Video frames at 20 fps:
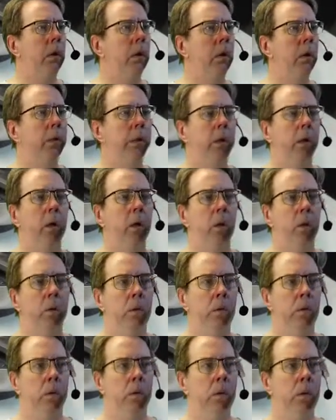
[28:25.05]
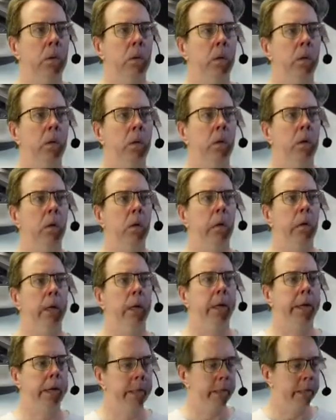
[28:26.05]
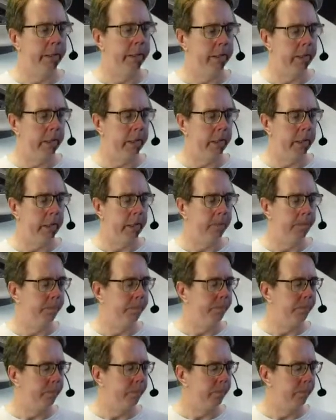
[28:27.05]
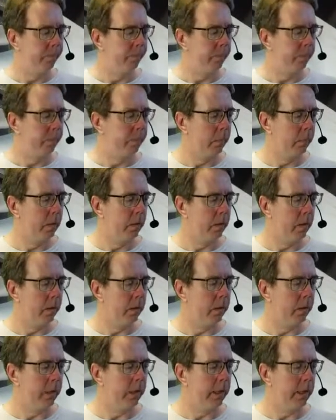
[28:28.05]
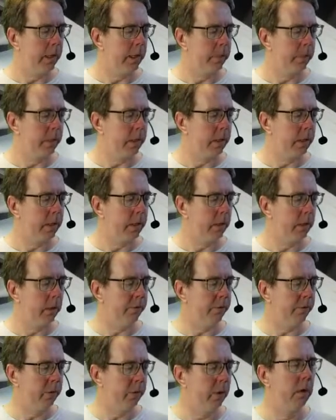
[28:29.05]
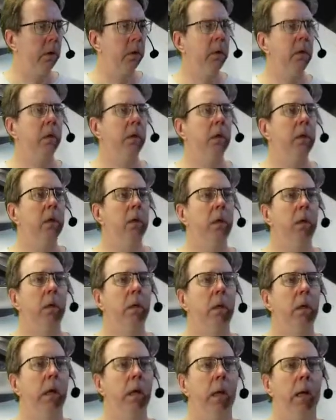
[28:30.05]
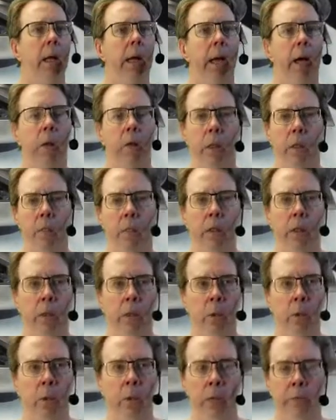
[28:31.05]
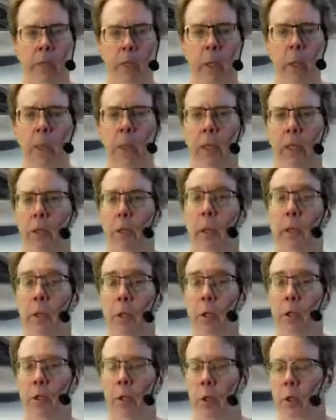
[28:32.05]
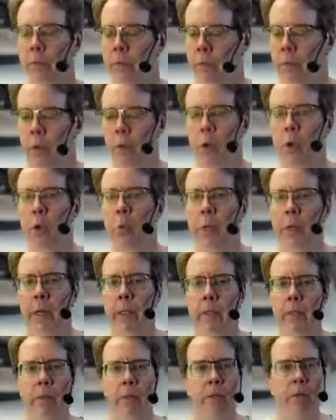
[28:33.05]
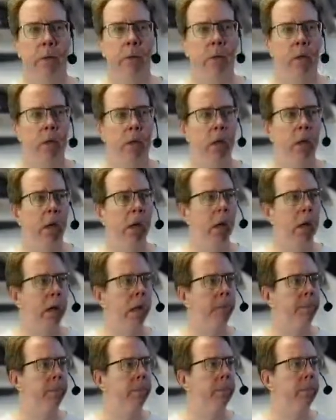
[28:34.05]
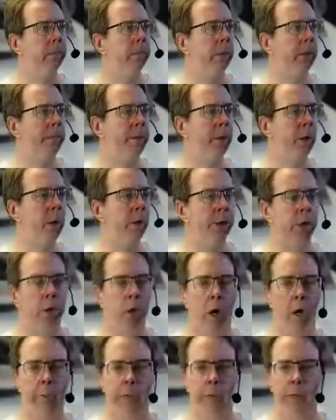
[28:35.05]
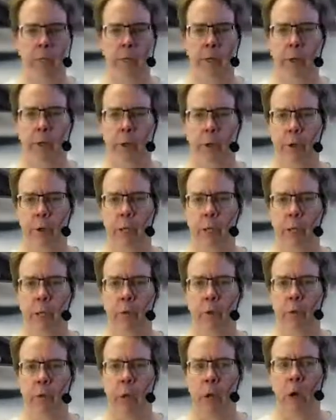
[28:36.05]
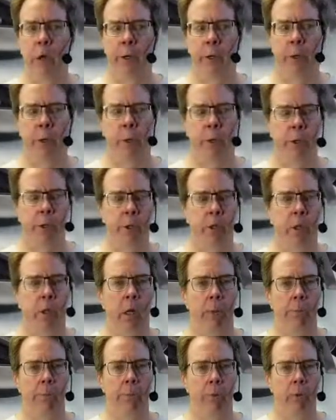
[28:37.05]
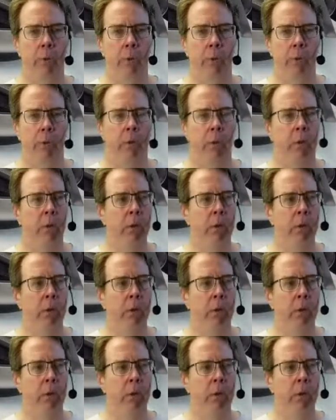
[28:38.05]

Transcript: There we go. And um, I'm going to take myself out of the picture when this video plays. This is a short video, two minutes. Uh, let me know in the comments to make sure you can hear the audio. It should come through.